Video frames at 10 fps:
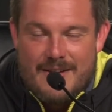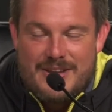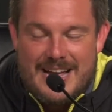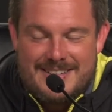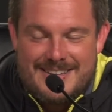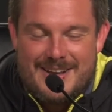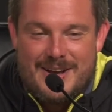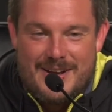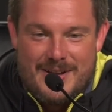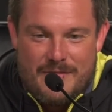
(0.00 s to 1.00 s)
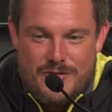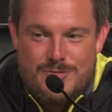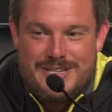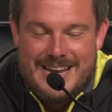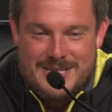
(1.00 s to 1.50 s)
I've gotten a
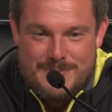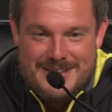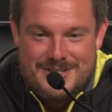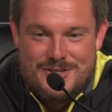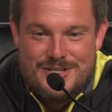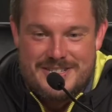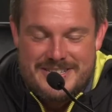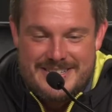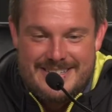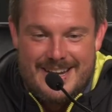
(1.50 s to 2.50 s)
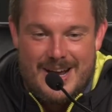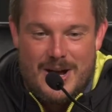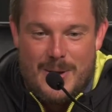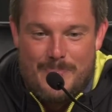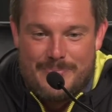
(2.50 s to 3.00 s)
few text messages.
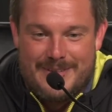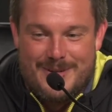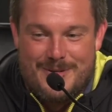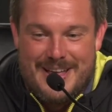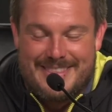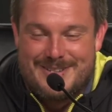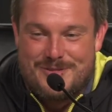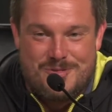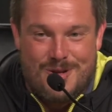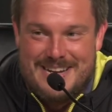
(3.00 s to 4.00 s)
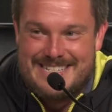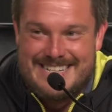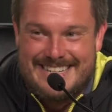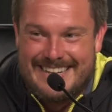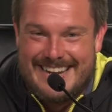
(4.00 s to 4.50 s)
You know, nothing too
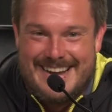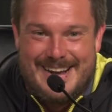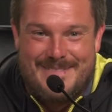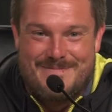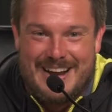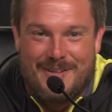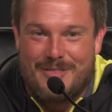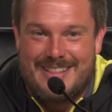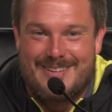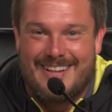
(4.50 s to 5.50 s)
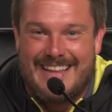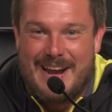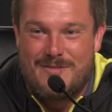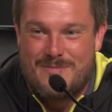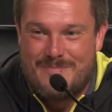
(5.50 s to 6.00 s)
crazy. I don't think a
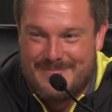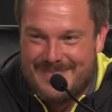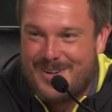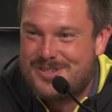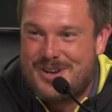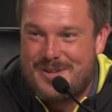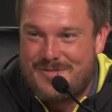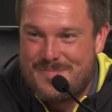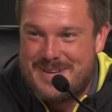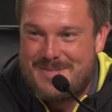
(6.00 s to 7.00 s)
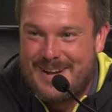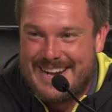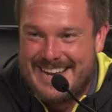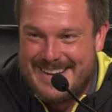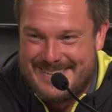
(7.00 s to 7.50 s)
lot of them are cheering for me
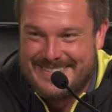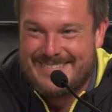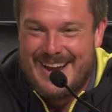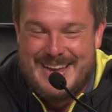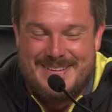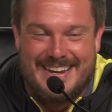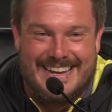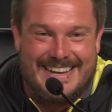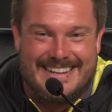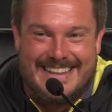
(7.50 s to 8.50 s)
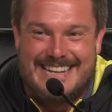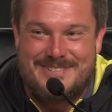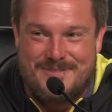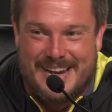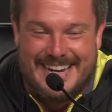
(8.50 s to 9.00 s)
right now, right? And
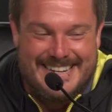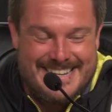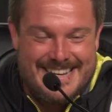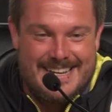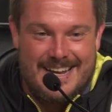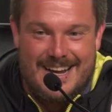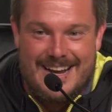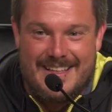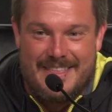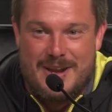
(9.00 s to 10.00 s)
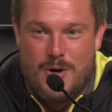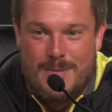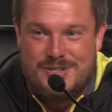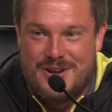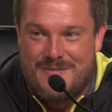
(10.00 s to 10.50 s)
that's okay. They know
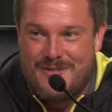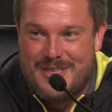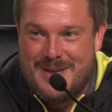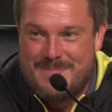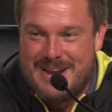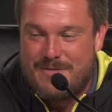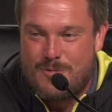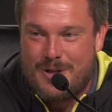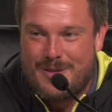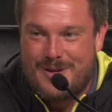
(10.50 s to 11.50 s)
I'm cheering for them in every one of